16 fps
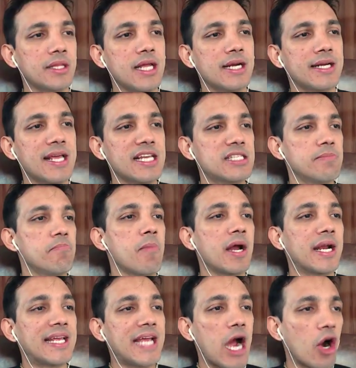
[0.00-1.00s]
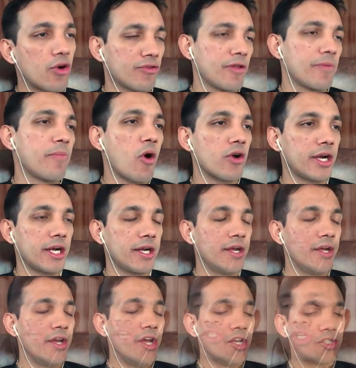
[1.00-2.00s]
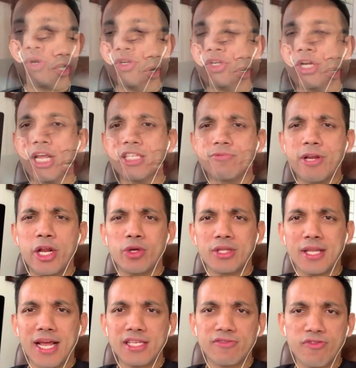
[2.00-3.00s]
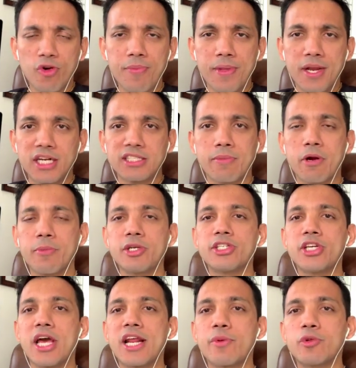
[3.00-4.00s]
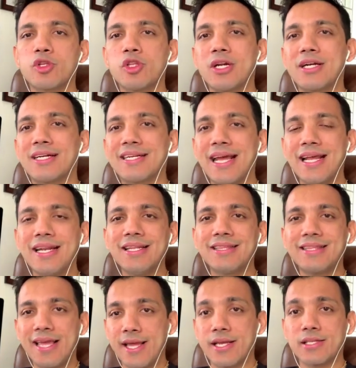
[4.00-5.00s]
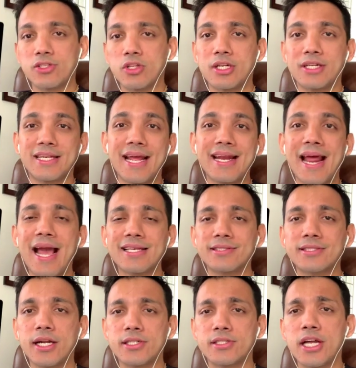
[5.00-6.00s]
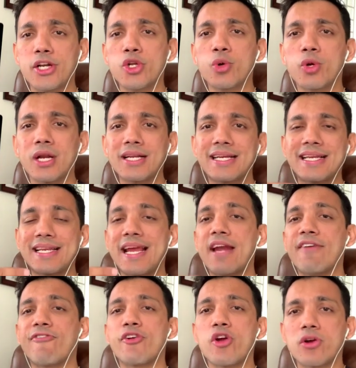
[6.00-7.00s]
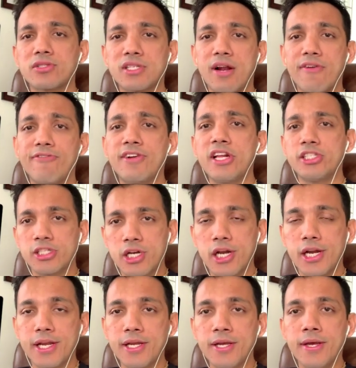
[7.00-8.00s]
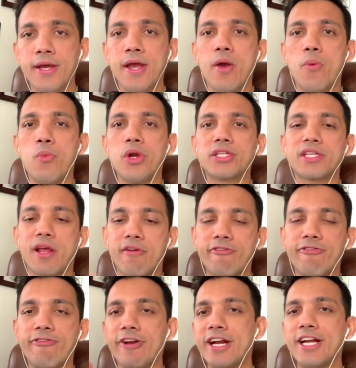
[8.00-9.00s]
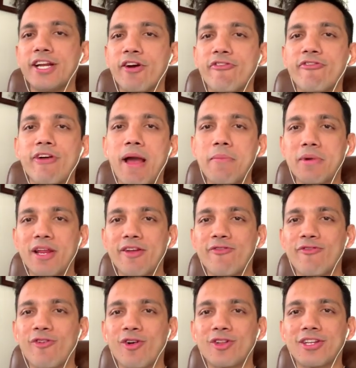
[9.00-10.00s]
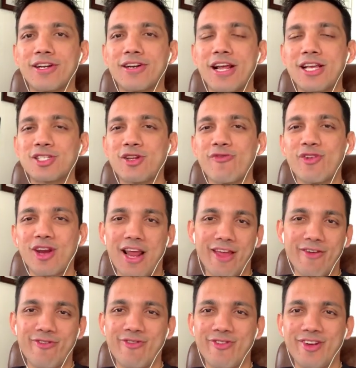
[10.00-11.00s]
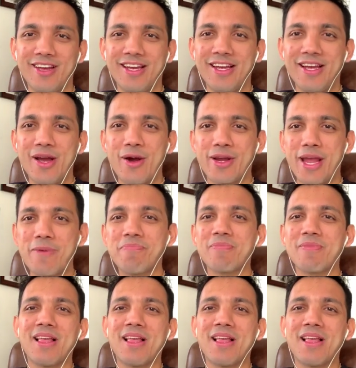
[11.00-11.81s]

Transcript: that takes money out of the pocket. So in today's video, in the next few minutes, I'm going to be sharing with you the 10 things or the 10 assets that you can create for yourself digitally, which can feed your family for the rest of your life. Okay?